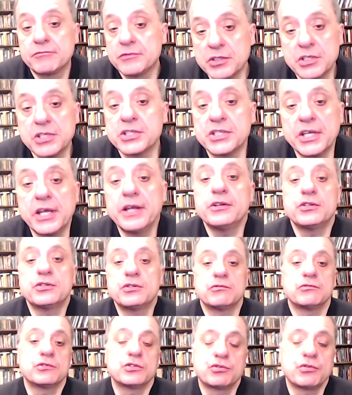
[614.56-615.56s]
to say it
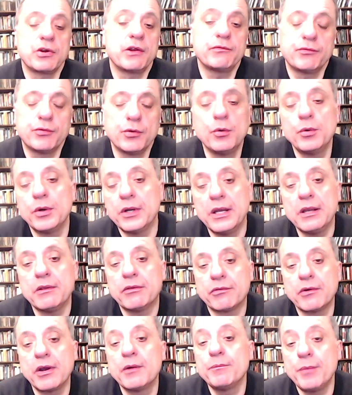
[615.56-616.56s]
straightforwardly,
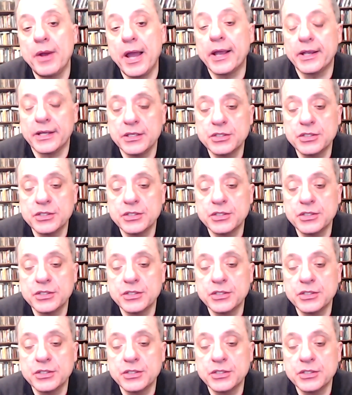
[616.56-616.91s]
thrown back